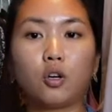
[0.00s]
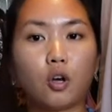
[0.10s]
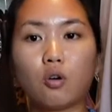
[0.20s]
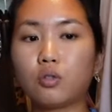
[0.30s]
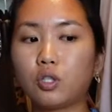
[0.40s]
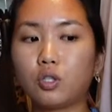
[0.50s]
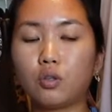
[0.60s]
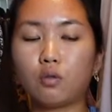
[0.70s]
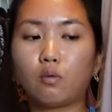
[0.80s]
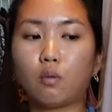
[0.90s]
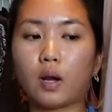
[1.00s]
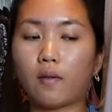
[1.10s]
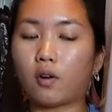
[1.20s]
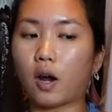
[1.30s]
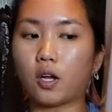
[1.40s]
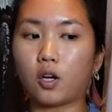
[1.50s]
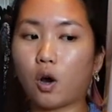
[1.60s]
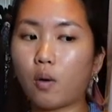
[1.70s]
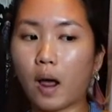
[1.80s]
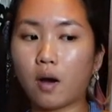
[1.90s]
go-to whenever I
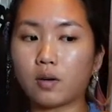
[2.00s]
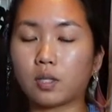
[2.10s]
go out,